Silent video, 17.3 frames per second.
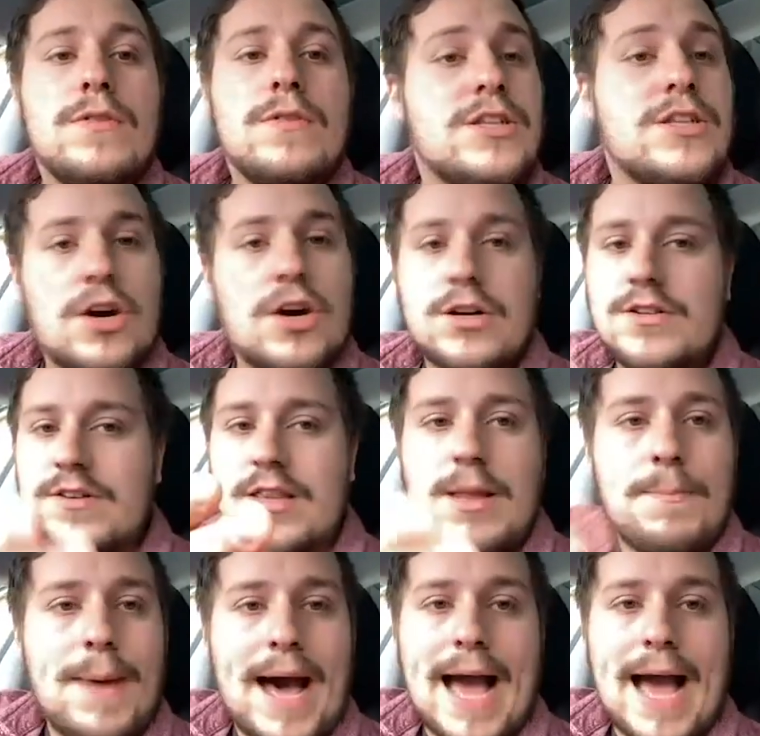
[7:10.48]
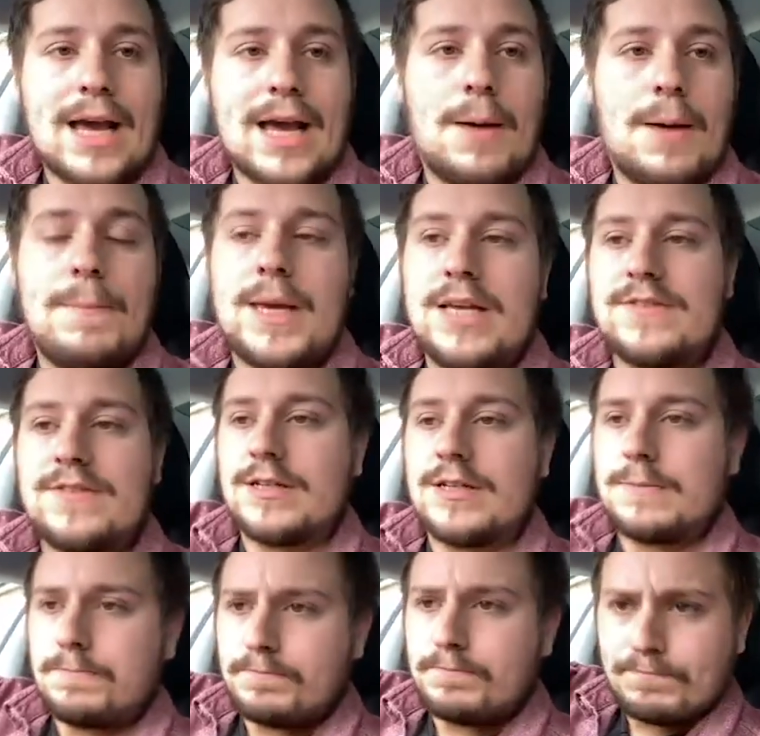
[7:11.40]
they charge it at the back,
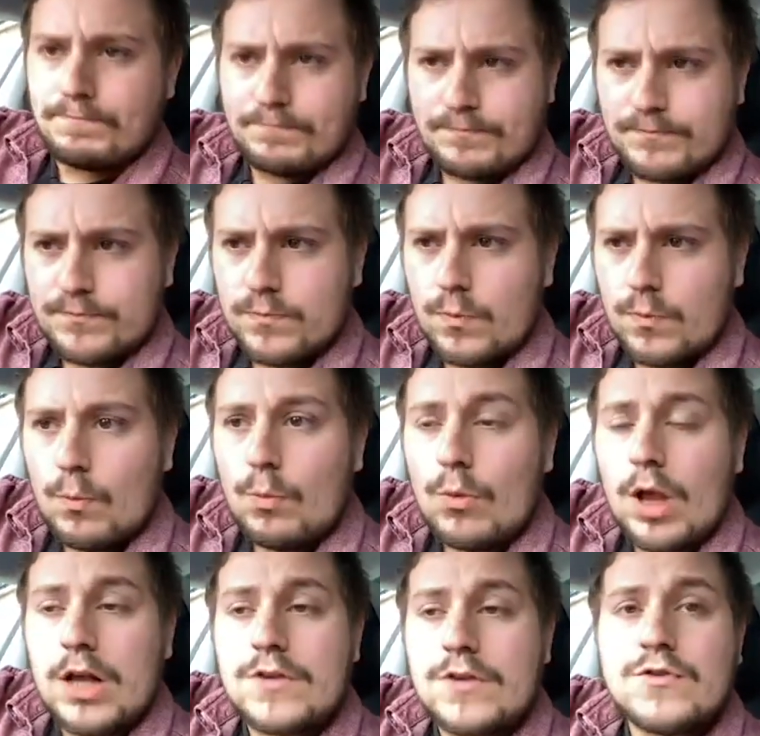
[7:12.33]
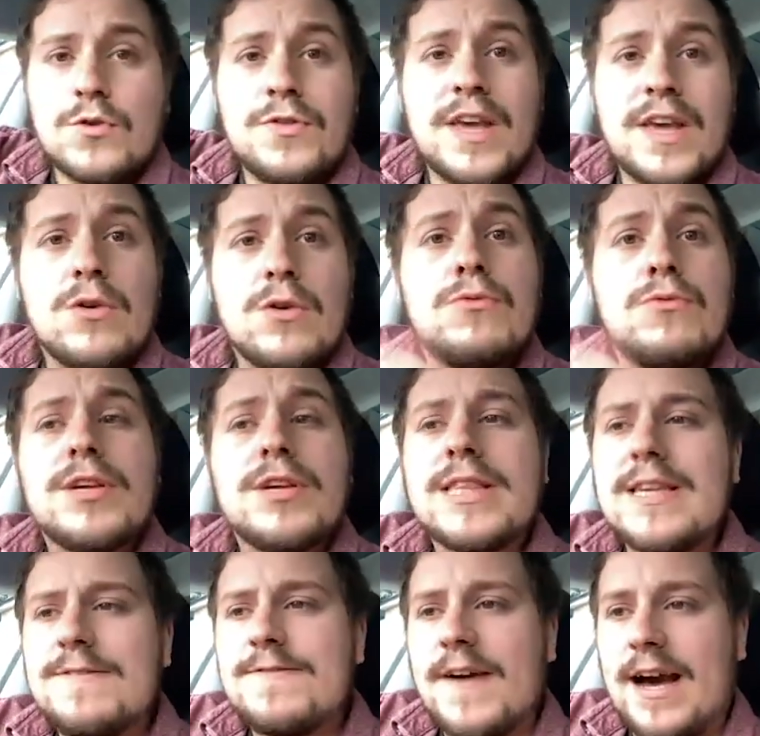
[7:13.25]
amazing. So they go
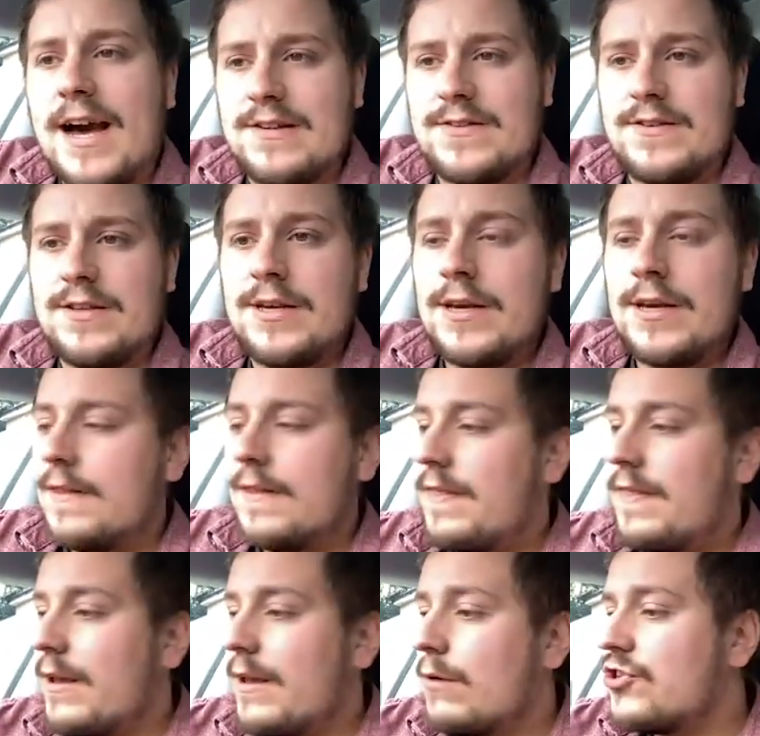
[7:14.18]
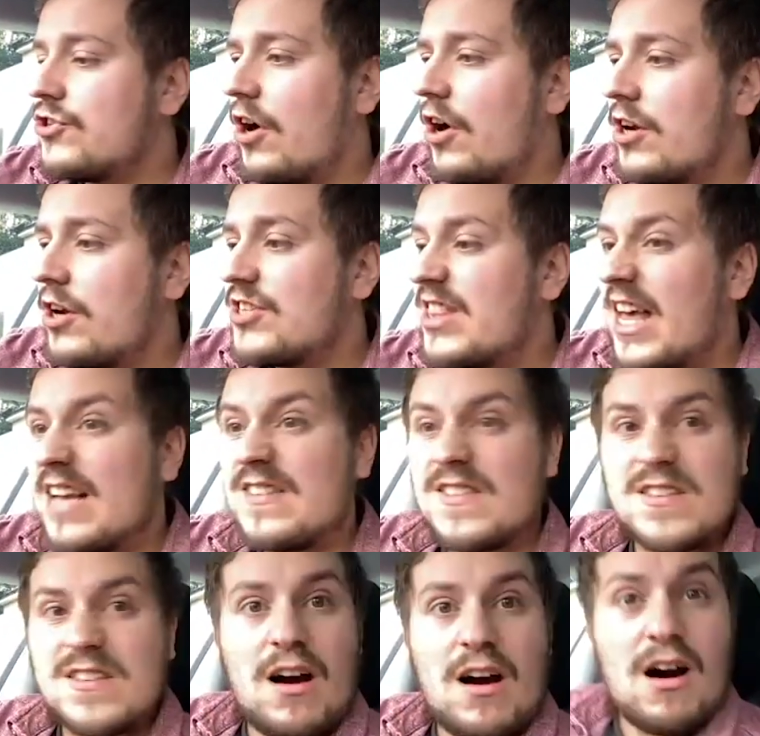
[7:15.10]
really fast. They'll charge
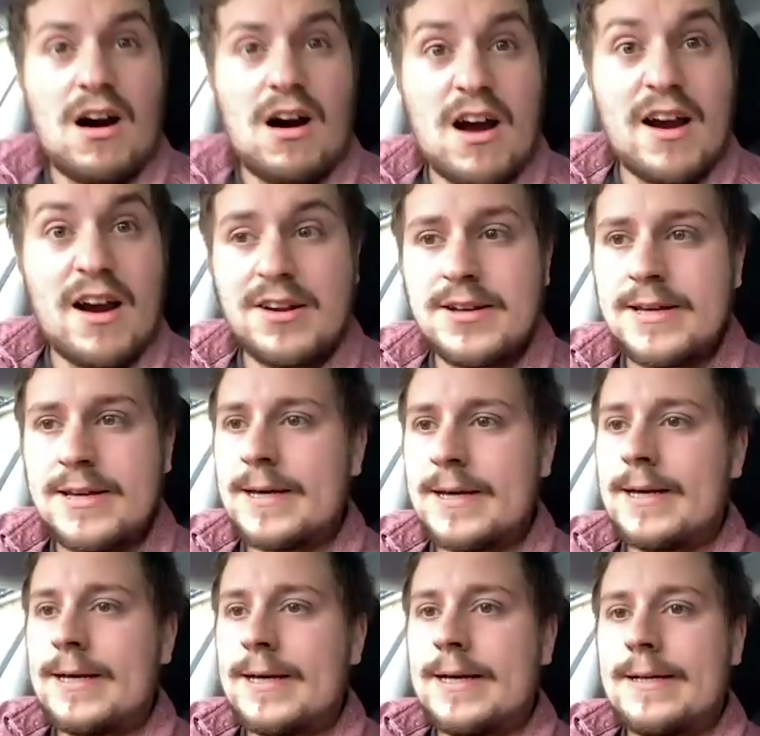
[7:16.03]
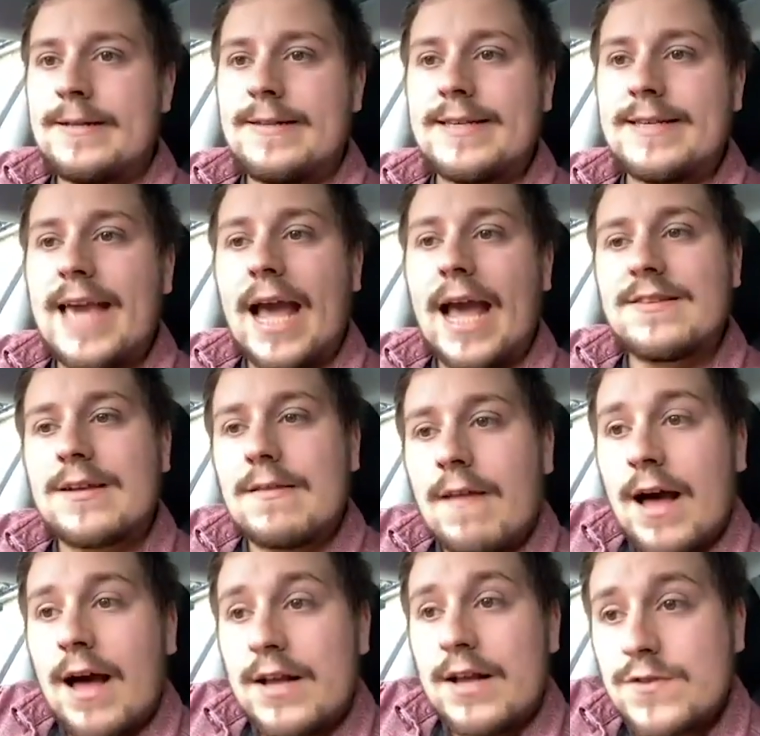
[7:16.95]
this car. To get to
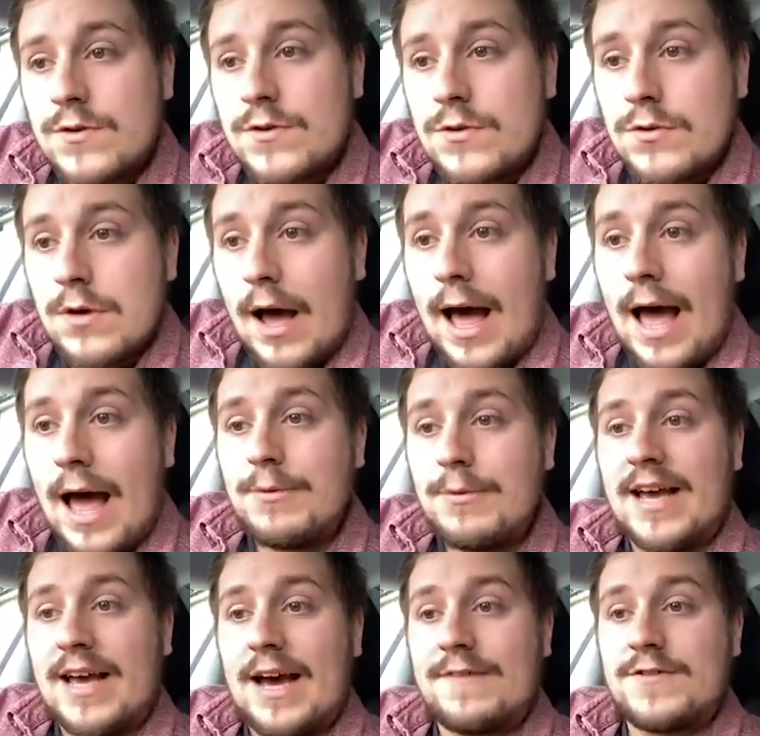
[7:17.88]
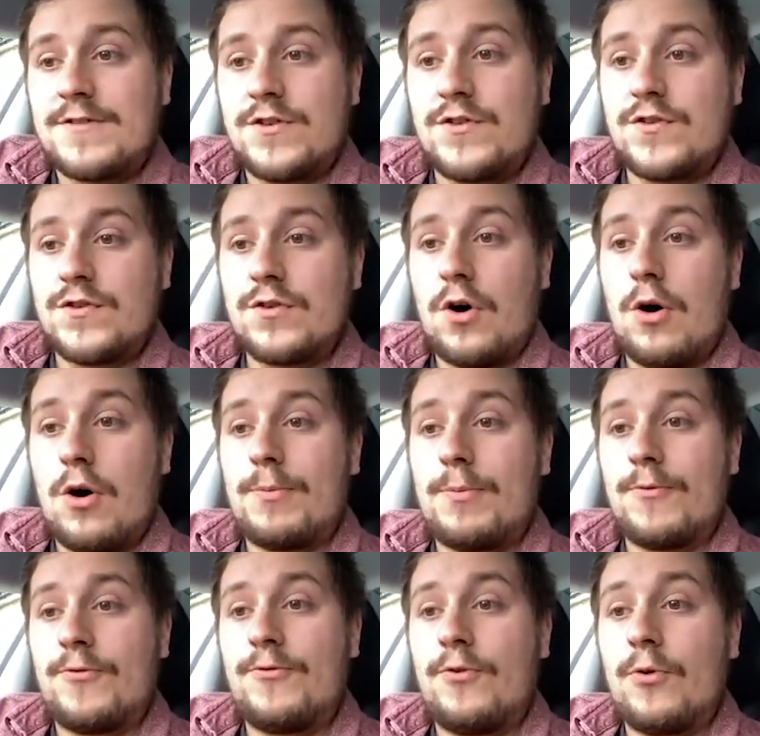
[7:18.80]
Glasgow, I would have to stop
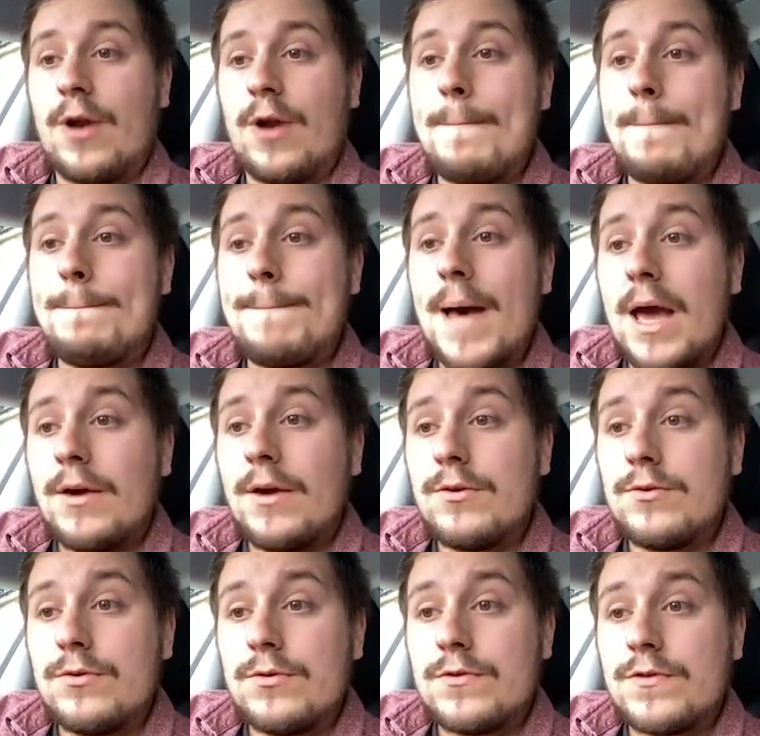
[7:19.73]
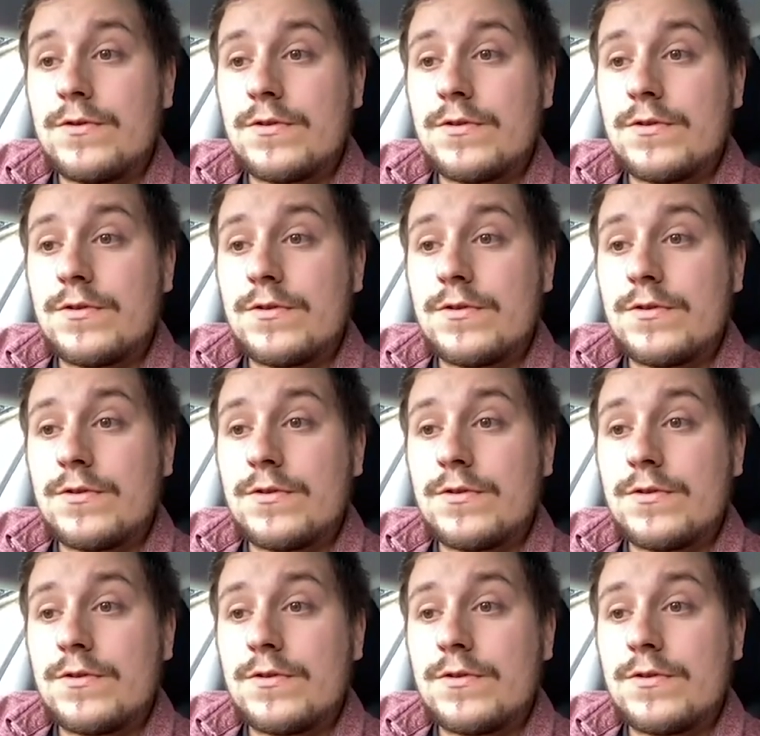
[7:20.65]
for about